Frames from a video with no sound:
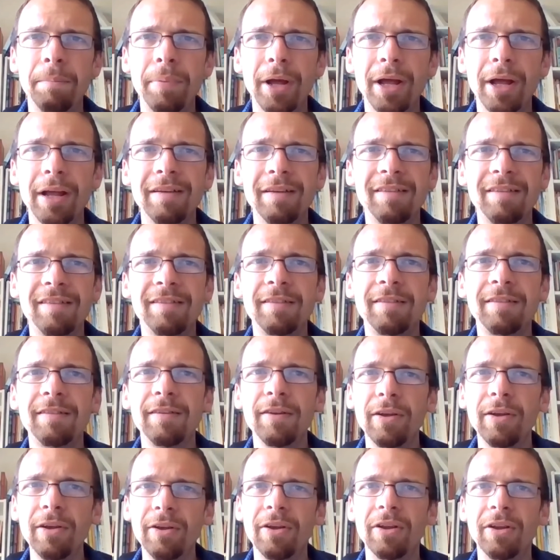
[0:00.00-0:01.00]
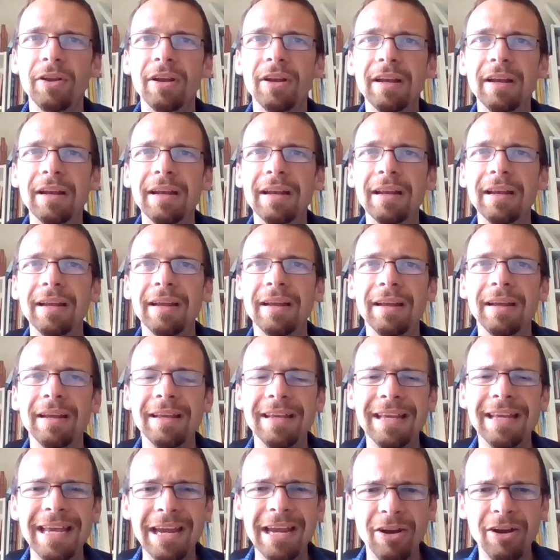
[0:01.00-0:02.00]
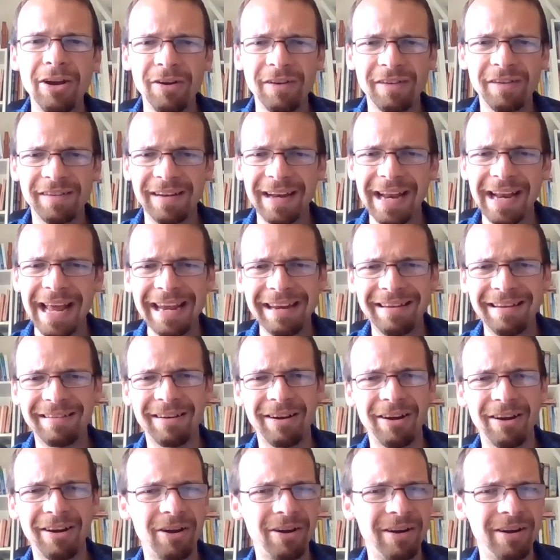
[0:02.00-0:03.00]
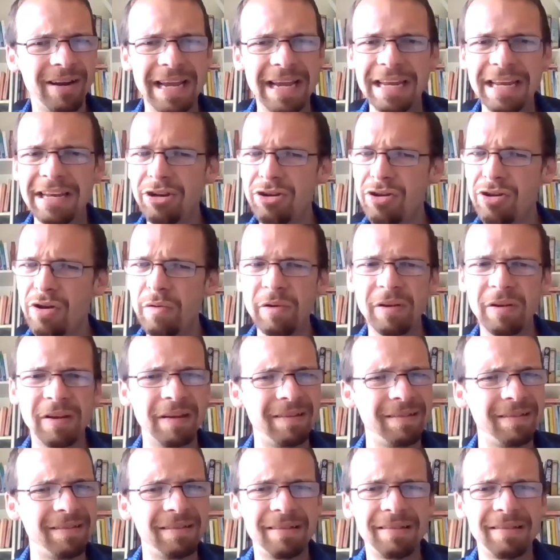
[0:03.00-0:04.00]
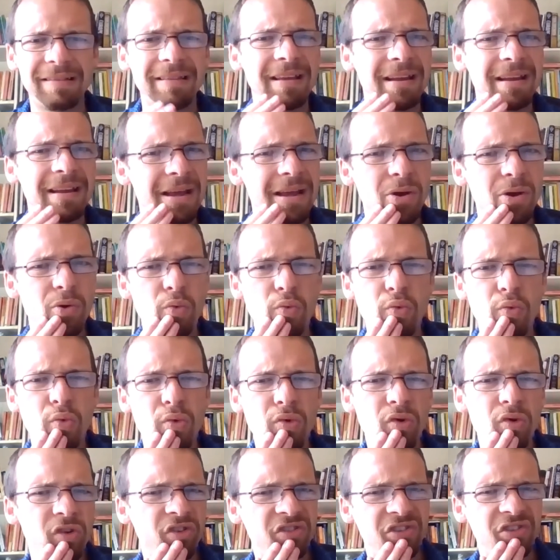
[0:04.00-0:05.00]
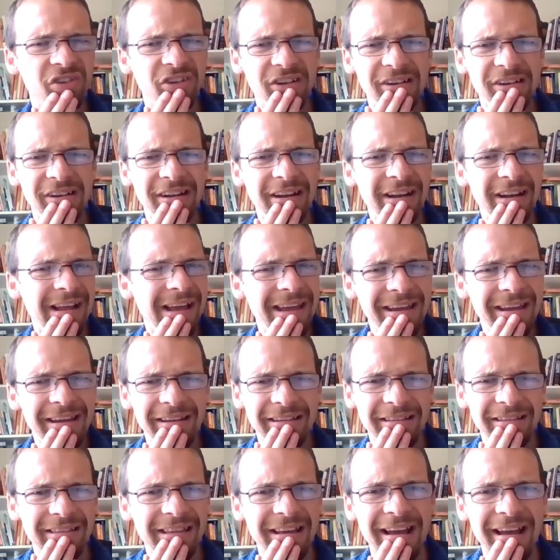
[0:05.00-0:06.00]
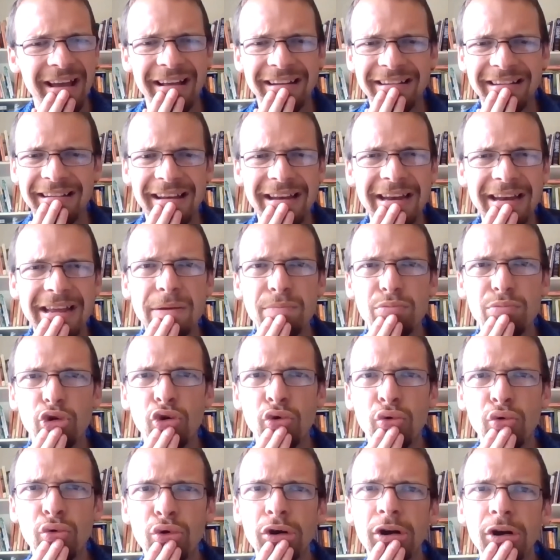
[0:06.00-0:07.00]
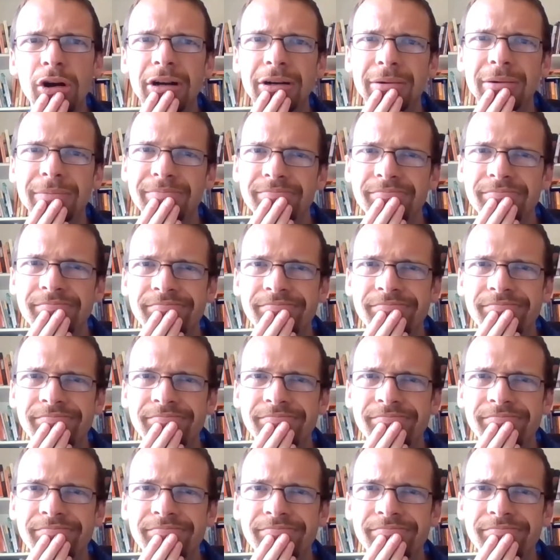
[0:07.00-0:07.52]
But soon, years later, he noticed that it wasn't like that anymore.